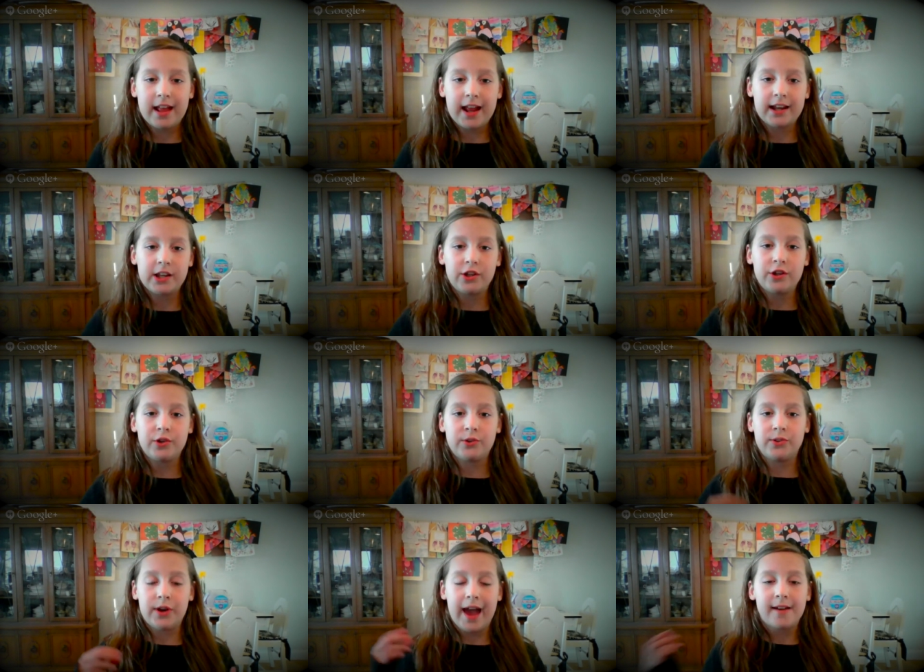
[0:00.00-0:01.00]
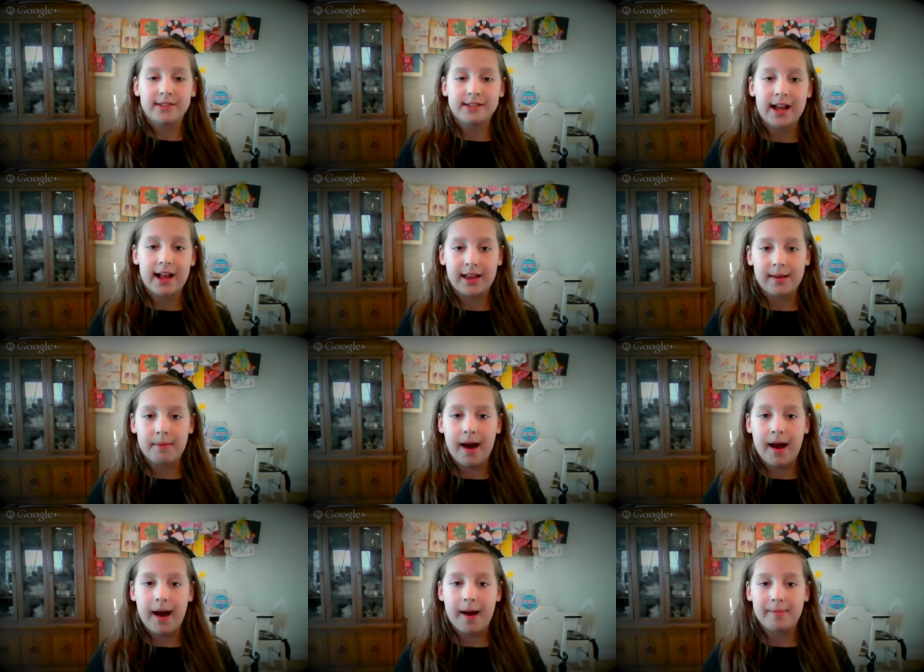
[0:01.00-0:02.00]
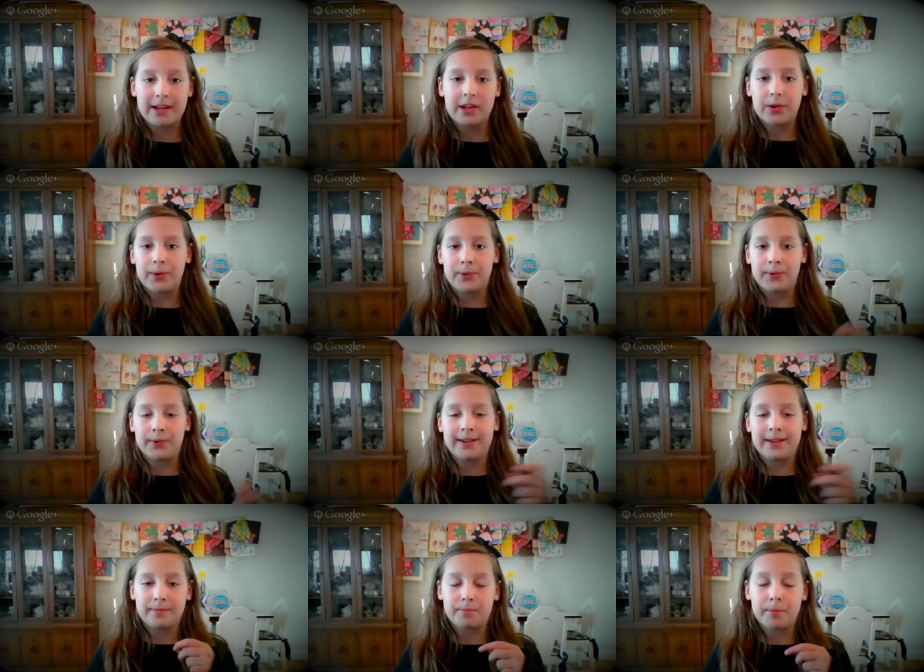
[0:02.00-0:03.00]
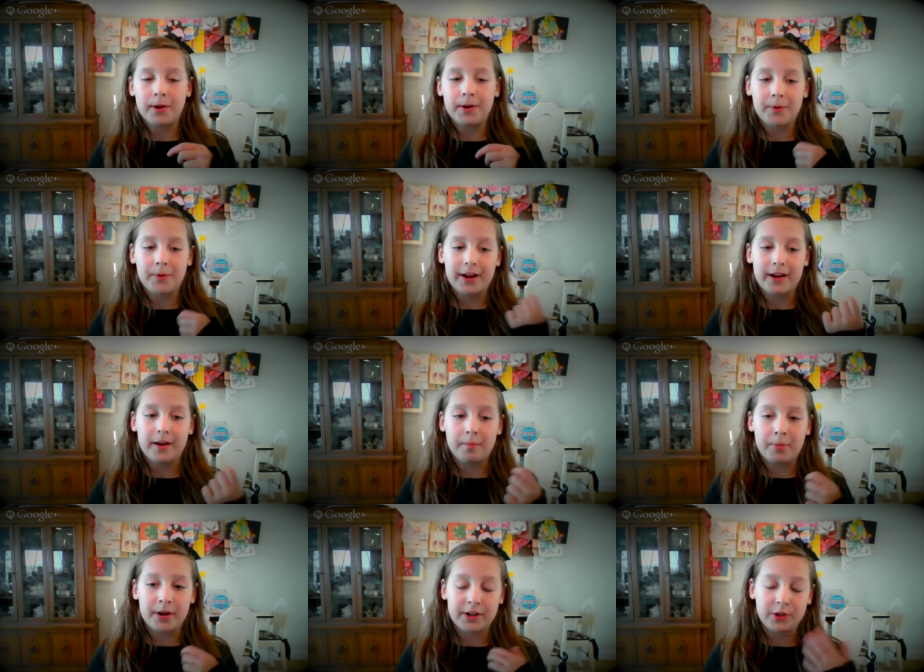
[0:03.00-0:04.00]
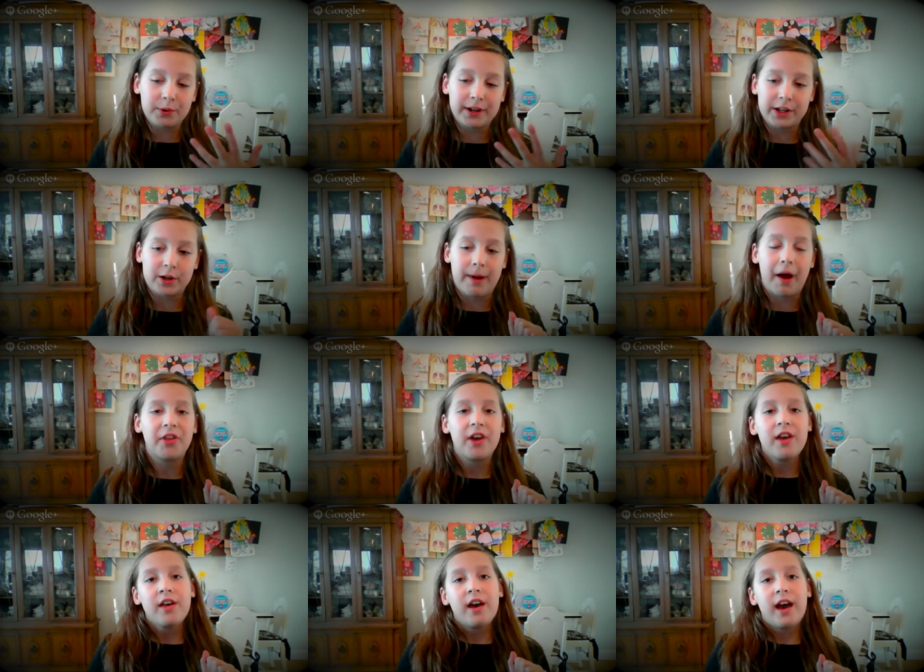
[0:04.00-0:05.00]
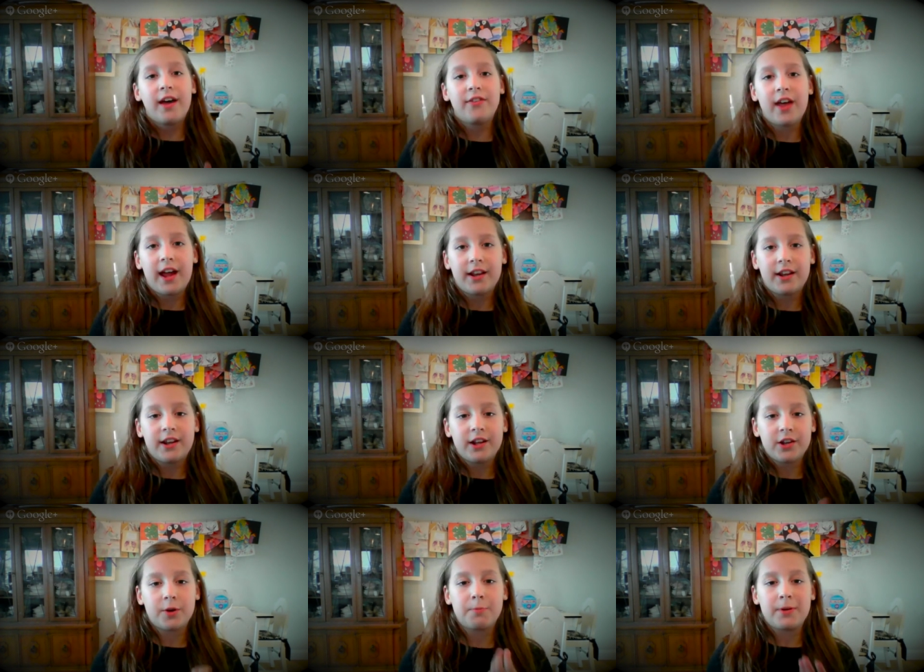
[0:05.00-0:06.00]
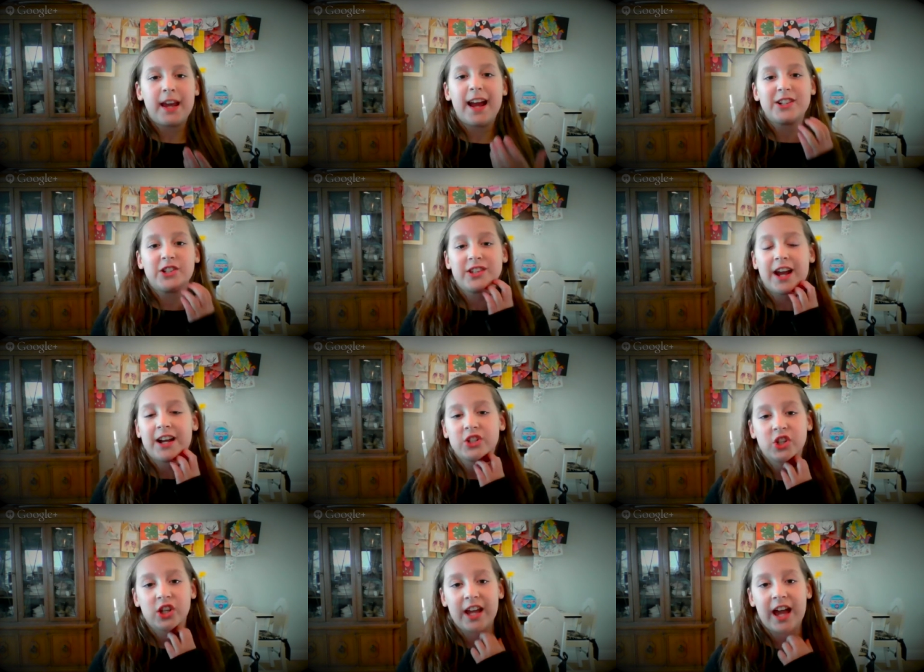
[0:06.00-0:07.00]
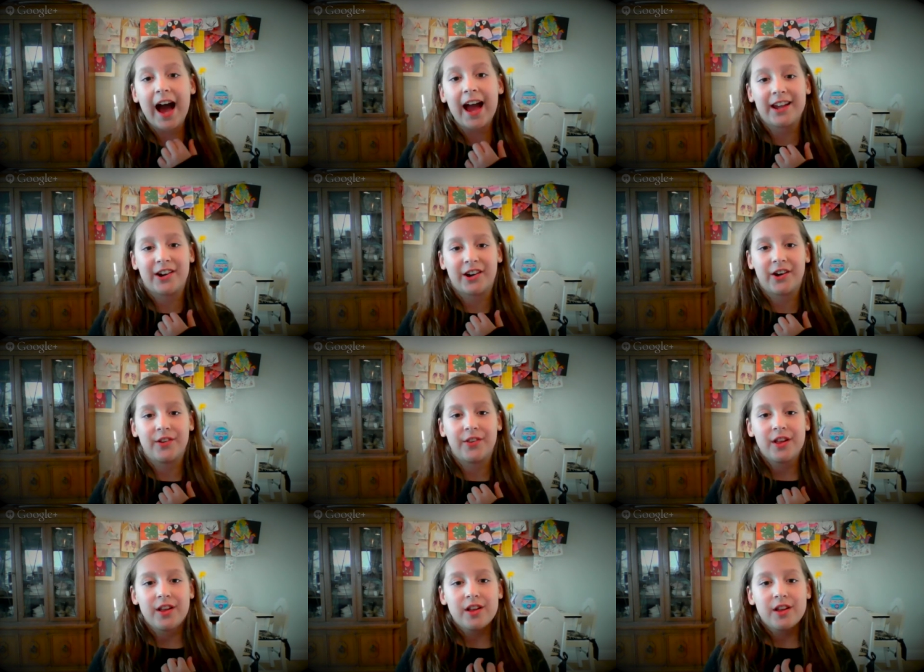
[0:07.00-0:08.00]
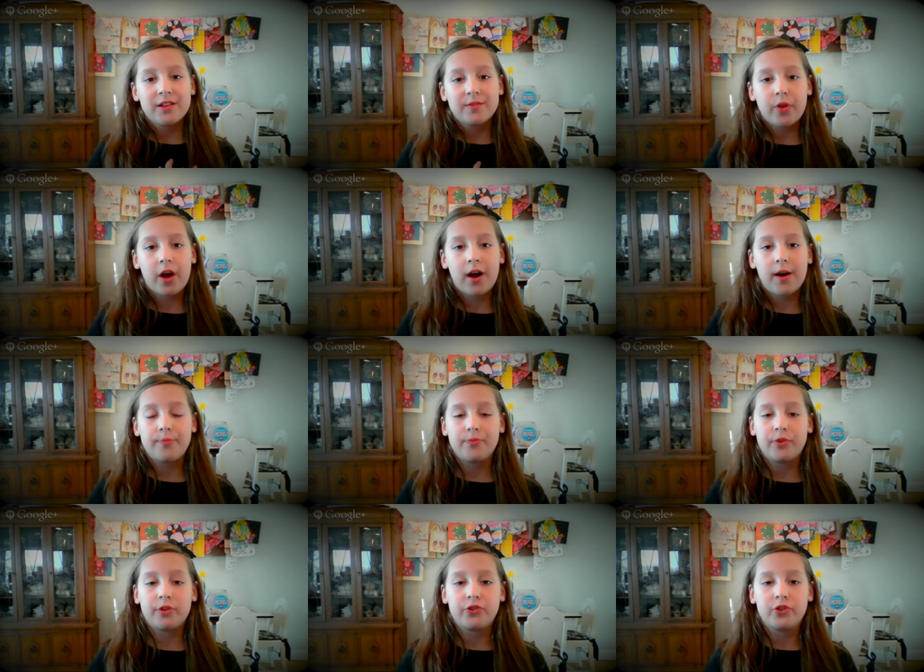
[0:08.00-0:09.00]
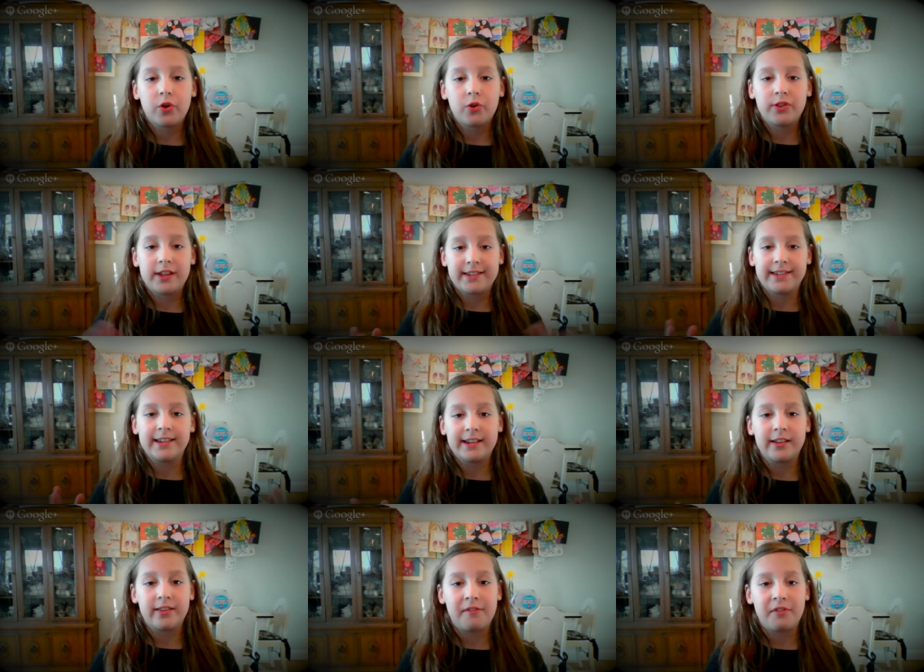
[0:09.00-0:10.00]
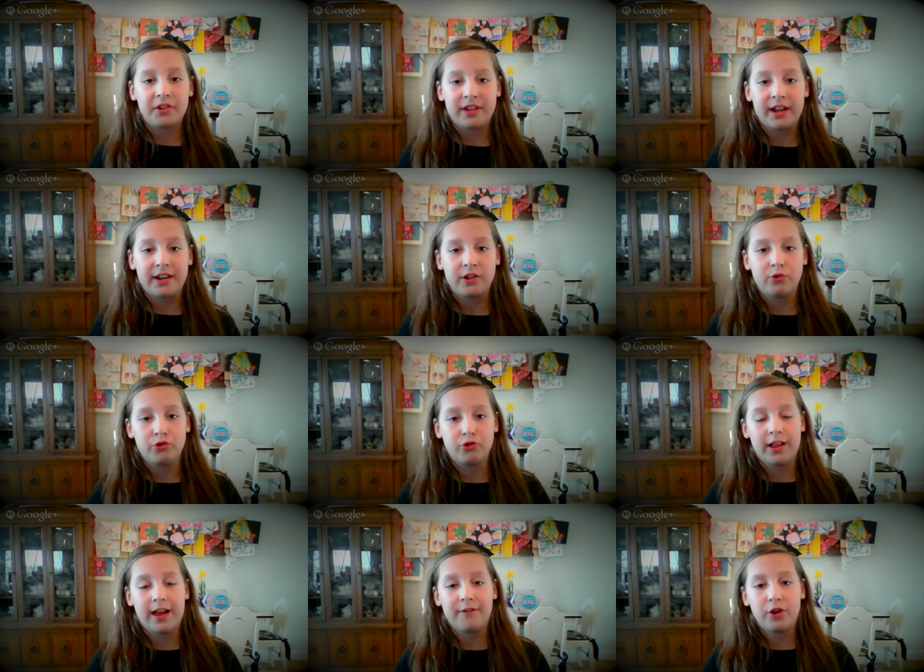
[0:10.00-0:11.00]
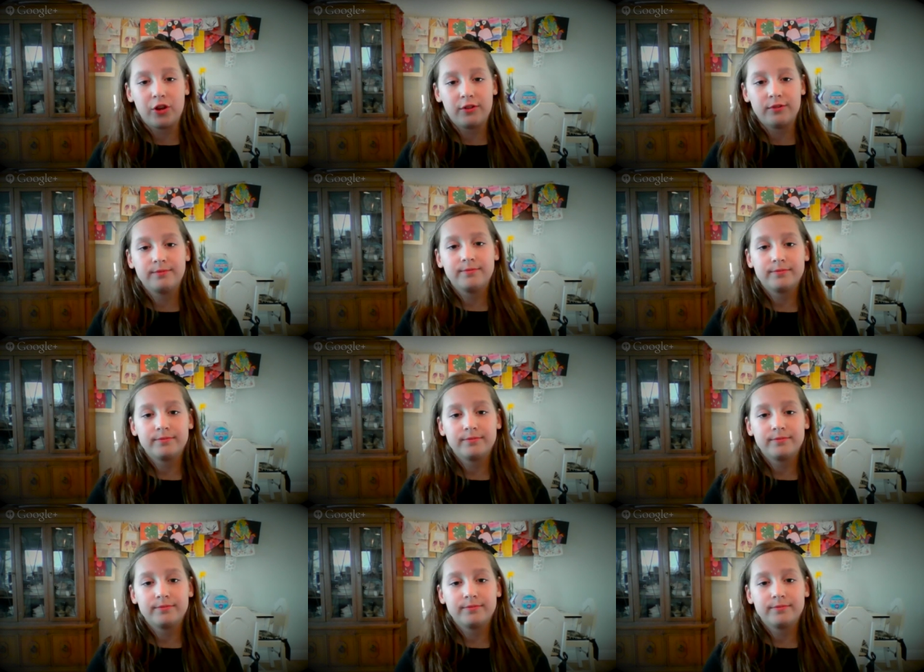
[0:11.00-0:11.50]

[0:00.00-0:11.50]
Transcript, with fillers: and then you have a zollipop, and then you put one put a new one in your mouth, and then your pH is actually higher. Um, so the acidity level is at a neutral level.